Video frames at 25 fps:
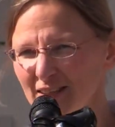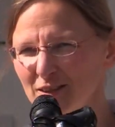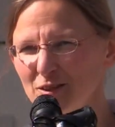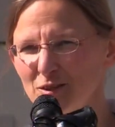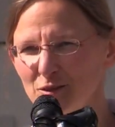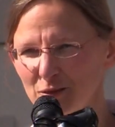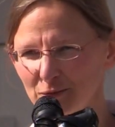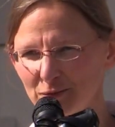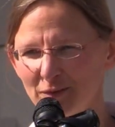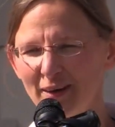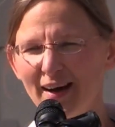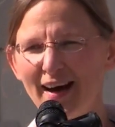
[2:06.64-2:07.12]
So
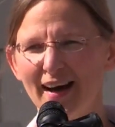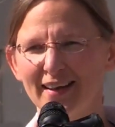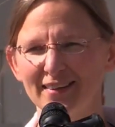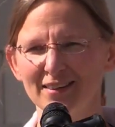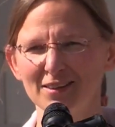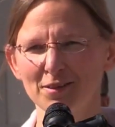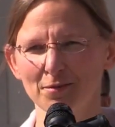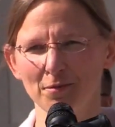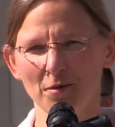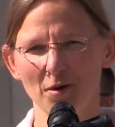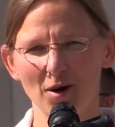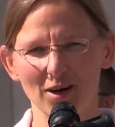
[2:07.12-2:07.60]
a
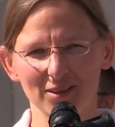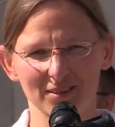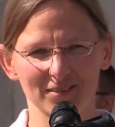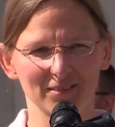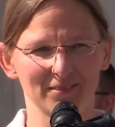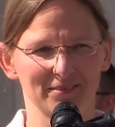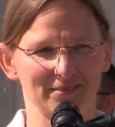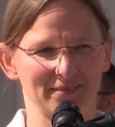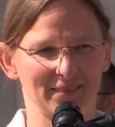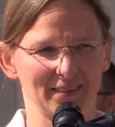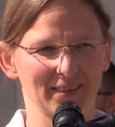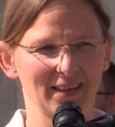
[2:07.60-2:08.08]
state
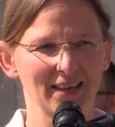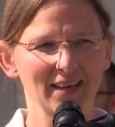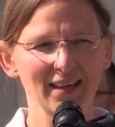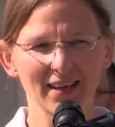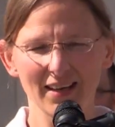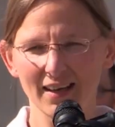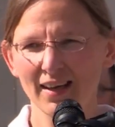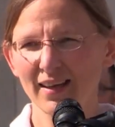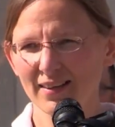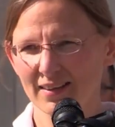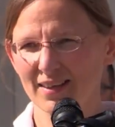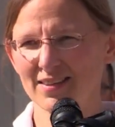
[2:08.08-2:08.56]
of fear
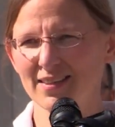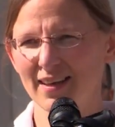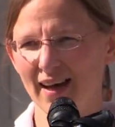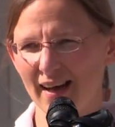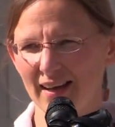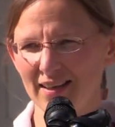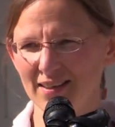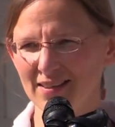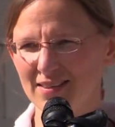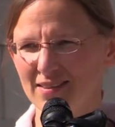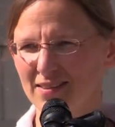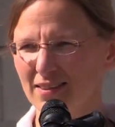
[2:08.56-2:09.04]
is
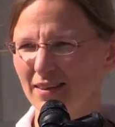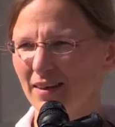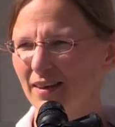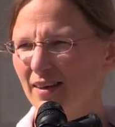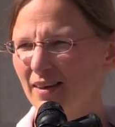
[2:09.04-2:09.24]
created.